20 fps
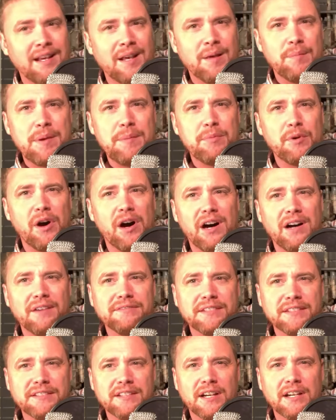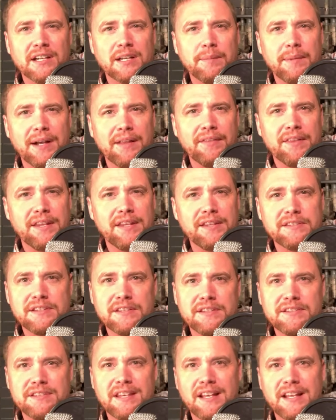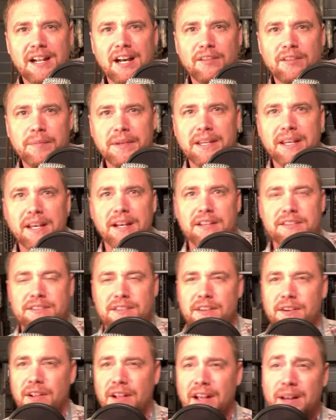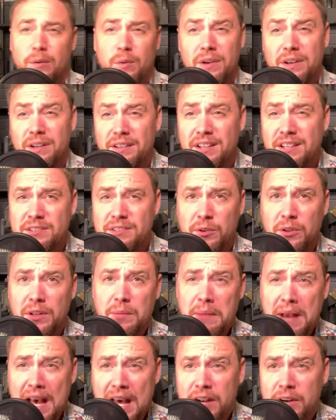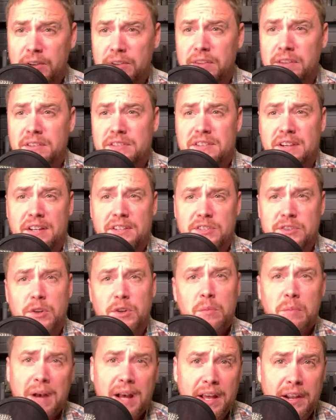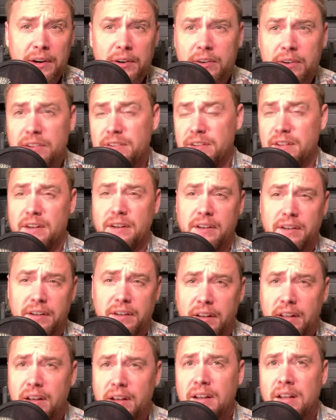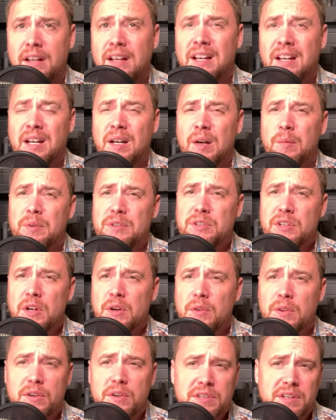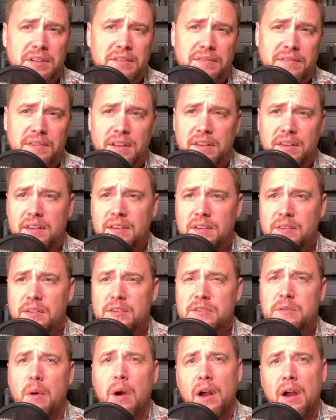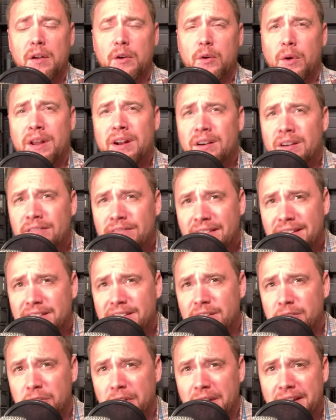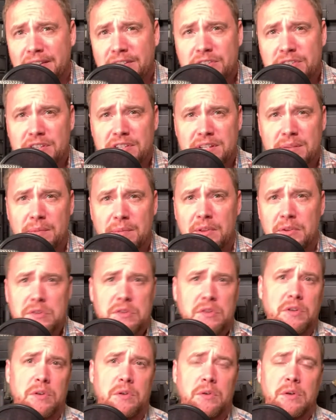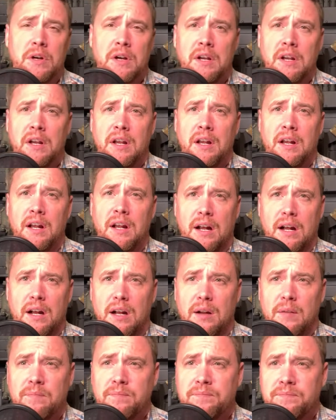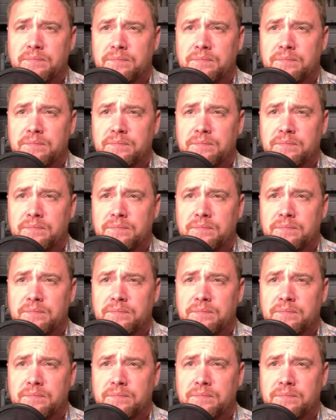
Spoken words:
people often talk about these as get off me guns, and they're like, well, it doesn't really matter. The sights don't matter. Da, da, da, da. But there's a greater effective range to some of those little um,